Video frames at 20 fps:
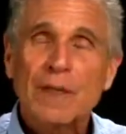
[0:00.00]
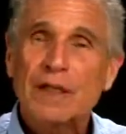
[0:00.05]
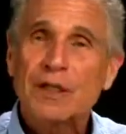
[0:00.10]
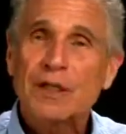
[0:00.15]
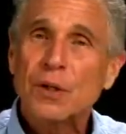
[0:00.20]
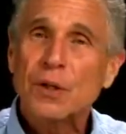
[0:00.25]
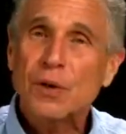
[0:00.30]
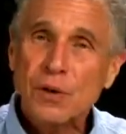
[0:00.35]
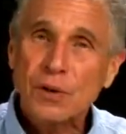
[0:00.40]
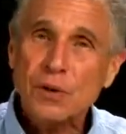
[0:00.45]

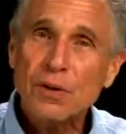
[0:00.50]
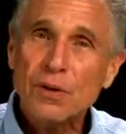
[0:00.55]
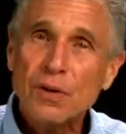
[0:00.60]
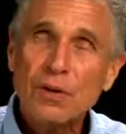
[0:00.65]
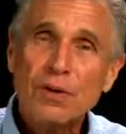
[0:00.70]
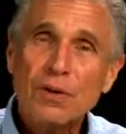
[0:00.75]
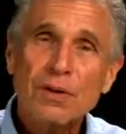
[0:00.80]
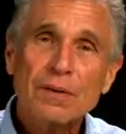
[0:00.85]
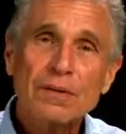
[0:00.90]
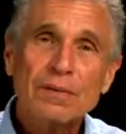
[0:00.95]
The
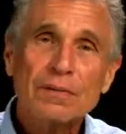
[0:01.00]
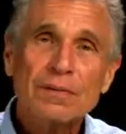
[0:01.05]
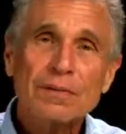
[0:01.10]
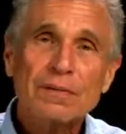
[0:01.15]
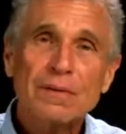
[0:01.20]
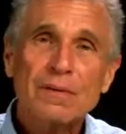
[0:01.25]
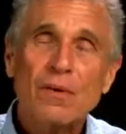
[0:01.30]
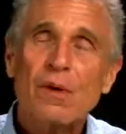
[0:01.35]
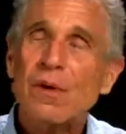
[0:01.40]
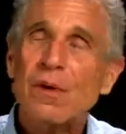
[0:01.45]
oracle,
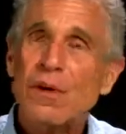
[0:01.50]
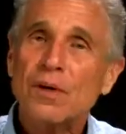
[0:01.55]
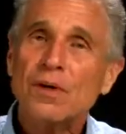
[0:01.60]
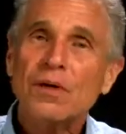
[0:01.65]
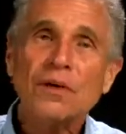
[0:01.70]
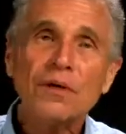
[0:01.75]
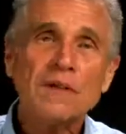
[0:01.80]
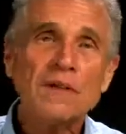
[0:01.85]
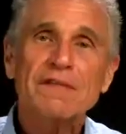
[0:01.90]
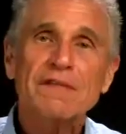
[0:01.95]

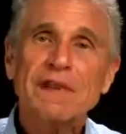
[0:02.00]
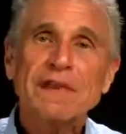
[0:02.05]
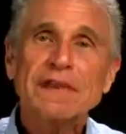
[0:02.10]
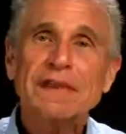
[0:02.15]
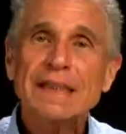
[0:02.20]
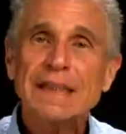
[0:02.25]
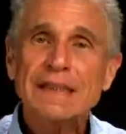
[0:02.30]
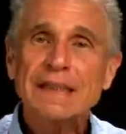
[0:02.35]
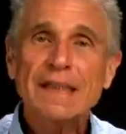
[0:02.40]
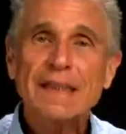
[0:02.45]
oracles have
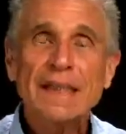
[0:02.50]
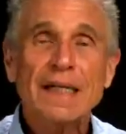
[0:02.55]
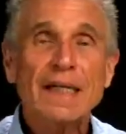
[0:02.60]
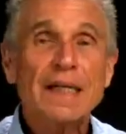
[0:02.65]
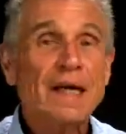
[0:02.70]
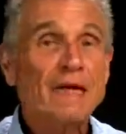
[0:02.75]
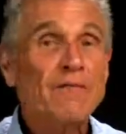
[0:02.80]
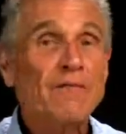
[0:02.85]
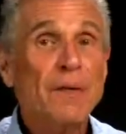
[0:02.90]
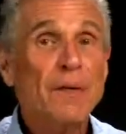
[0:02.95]
existed
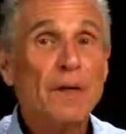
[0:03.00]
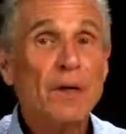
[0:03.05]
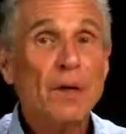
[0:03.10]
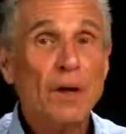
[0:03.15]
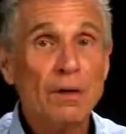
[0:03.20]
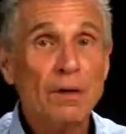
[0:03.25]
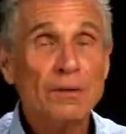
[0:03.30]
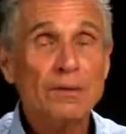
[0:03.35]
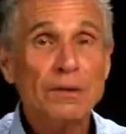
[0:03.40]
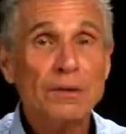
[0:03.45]
in every
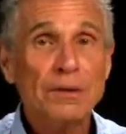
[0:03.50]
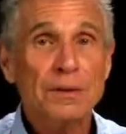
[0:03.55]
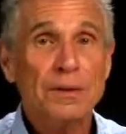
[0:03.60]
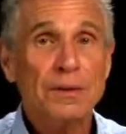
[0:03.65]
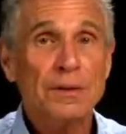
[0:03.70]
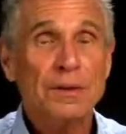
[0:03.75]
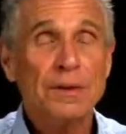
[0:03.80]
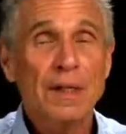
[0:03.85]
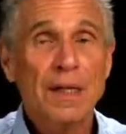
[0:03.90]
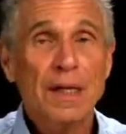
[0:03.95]

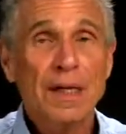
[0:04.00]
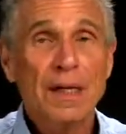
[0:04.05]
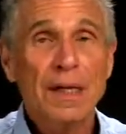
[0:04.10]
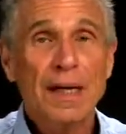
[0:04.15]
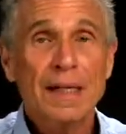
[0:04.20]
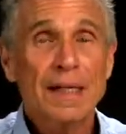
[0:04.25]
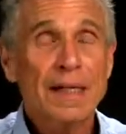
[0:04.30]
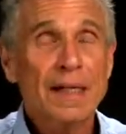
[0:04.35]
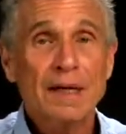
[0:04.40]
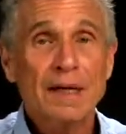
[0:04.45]
culture
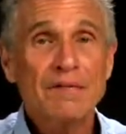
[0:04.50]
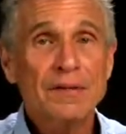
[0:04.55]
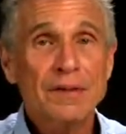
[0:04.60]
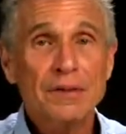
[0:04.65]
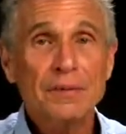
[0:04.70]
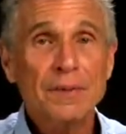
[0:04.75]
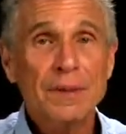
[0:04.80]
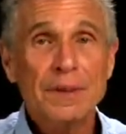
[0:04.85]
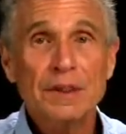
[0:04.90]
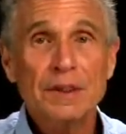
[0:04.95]
and in every
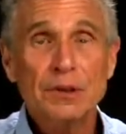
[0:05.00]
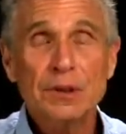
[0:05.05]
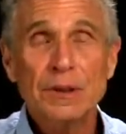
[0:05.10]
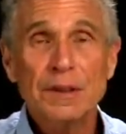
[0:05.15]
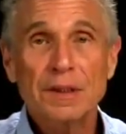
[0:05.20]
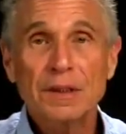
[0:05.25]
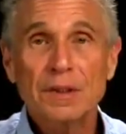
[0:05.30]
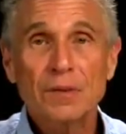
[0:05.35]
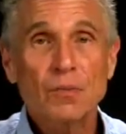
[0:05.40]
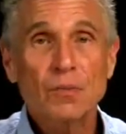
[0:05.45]

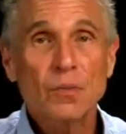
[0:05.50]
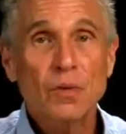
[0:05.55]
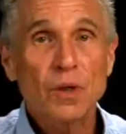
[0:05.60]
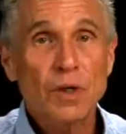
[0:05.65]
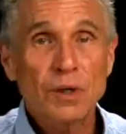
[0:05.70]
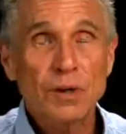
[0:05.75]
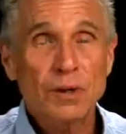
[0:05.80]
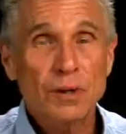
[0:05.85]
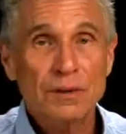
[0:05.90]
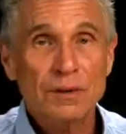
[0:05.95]
tradition in the
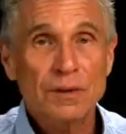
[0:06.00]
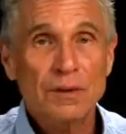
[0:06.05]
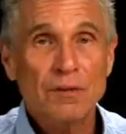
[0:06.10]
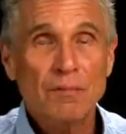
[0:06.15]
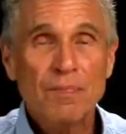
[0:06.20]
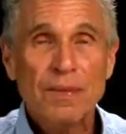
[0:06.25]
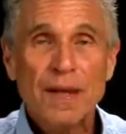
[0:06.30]
world.